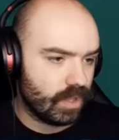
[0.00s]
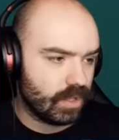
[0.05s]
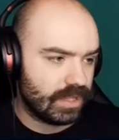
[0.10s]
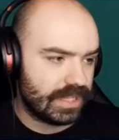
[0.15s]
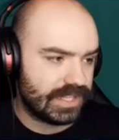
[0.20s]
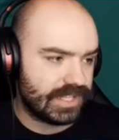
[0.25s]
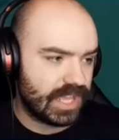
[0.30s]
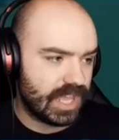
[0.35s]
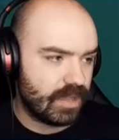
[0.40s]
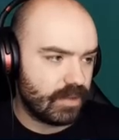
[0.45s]

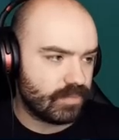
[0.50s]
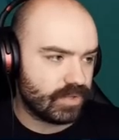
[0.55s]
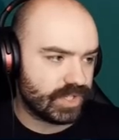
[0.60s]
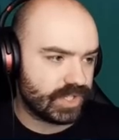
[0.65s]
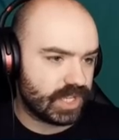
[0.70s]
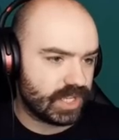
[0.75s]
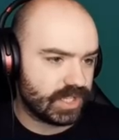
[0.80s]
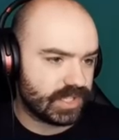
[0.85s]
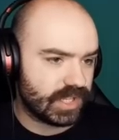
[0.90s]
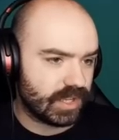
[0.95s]
This game just
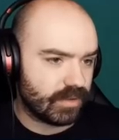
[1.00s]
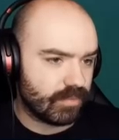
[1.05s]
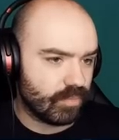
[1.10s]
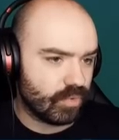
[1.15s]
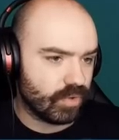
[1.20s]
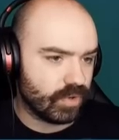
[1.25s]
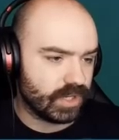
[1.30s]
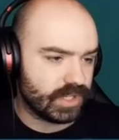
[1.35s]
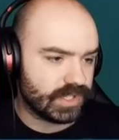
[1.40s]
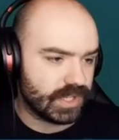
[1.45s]
gets like
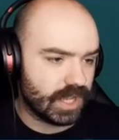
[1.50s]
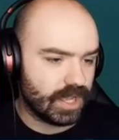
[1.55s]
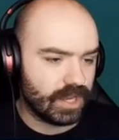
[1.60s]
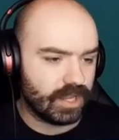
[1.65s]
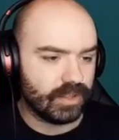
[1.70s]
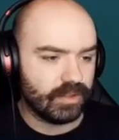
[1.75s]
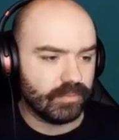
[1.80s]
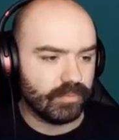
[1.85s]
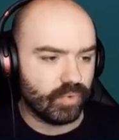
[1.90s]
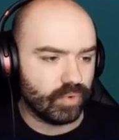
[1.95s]
more
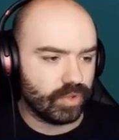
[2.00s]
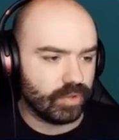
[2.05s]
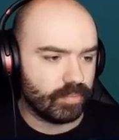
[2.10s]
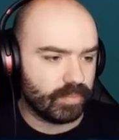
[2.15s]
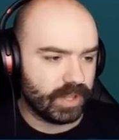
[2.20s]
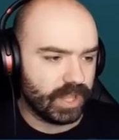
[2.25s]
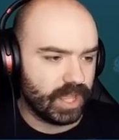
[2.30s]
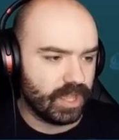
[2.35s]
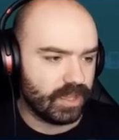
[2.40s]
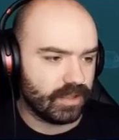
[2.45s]
exciting the more you
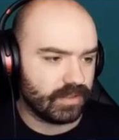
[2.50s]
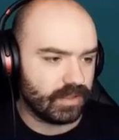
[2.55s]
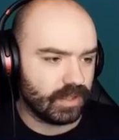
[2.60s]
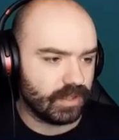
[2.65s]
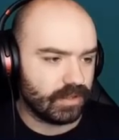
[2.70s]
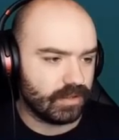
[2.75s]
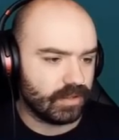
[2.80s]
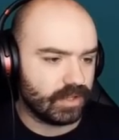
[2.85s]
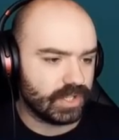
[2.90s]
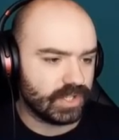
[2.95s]
play, I
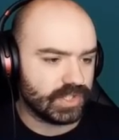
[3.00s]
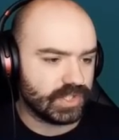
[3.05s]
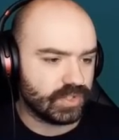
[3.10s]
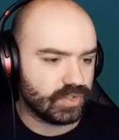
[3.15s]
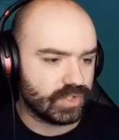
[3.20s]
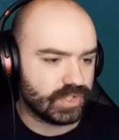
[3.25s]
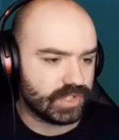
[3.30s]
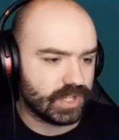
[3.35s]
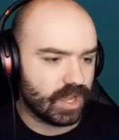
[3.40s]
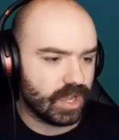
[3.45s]
think, because you
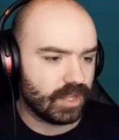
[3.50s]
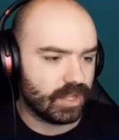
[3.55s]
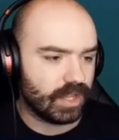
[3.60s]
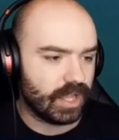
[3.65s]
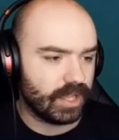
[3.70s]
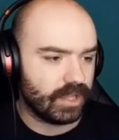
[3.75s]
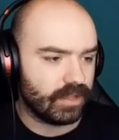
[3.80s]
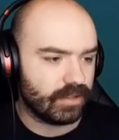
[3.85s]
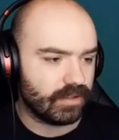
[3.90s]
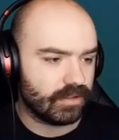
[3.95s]
start
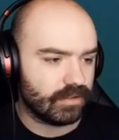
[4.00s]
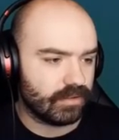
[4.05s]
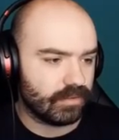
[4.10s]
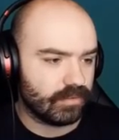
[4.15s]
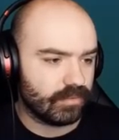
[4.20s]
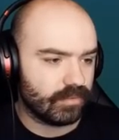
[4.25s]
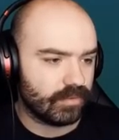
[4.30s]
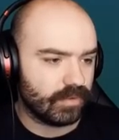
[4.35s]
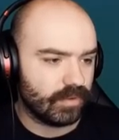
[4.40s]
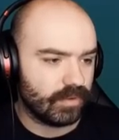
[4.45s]
like
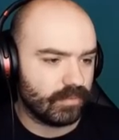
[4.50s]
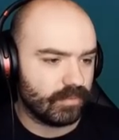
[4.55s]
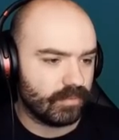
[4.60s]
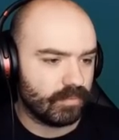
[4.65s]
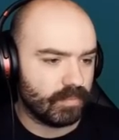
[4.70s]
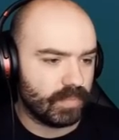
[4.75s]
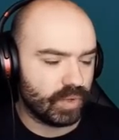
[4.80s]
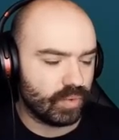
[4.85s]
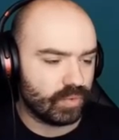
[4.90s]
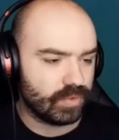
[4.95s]

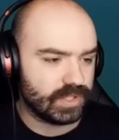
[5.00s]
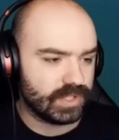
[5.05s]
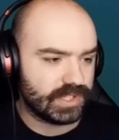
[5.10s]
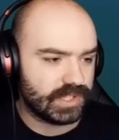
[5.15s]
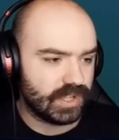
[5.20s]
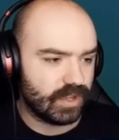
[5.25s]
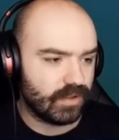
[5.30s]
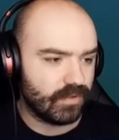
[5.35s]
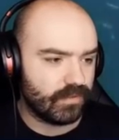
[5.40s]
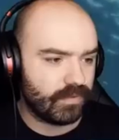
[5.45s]
building
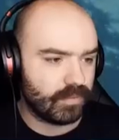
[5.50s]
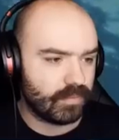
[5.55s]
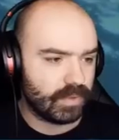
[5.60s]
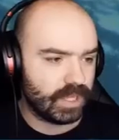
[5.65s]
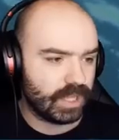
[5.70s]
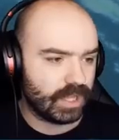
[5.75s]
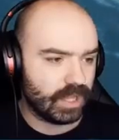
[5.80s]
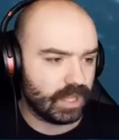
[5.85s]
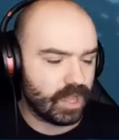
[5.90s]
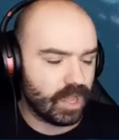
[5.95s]
stuff and
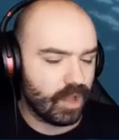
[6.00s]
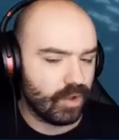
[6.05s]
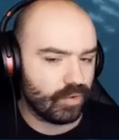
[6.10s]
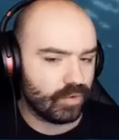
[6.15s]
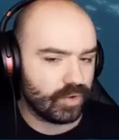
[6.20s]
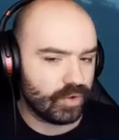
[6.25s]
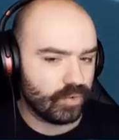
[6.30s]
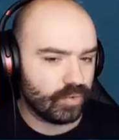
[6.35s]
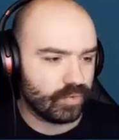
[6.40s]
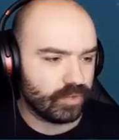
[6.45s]
being like, oh,
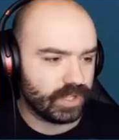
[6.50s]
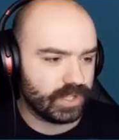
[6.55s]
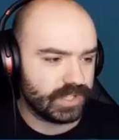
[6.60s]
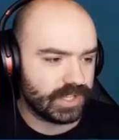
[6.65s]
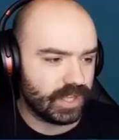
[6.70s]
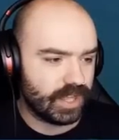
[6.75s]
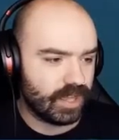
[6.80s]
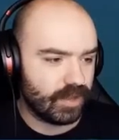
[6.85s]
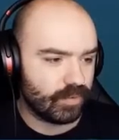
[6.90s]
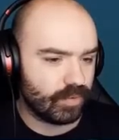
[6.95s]
cool, that's how
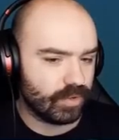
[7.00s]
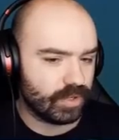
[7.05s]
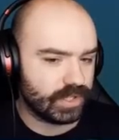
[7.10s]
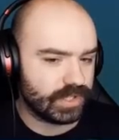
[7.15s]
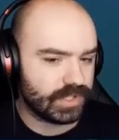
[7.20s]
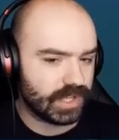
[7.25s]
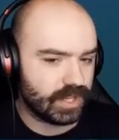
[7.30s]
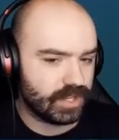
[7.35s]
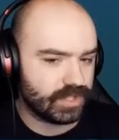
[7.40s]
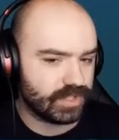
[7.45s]
that
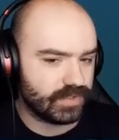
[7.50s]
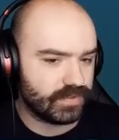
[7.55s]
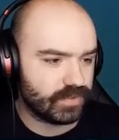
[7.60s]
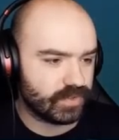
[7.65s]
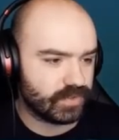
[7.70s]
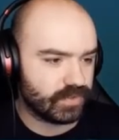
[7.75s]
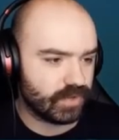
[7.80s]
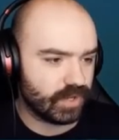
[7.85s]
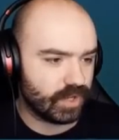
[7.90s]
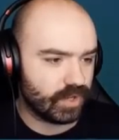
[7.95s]
works, and it just
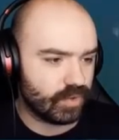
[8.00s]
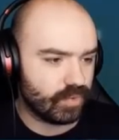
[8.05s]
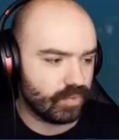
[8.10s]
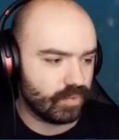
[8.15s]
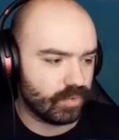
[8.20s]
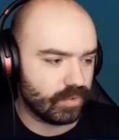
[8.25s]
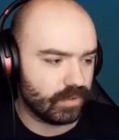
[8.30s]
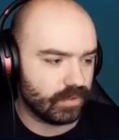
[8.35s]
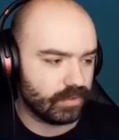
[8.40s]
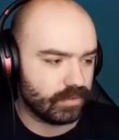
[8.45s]
feels very
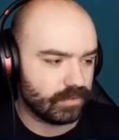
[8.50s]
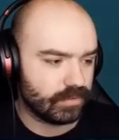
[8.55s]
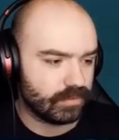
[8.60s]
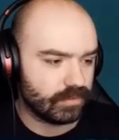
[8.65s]
cool.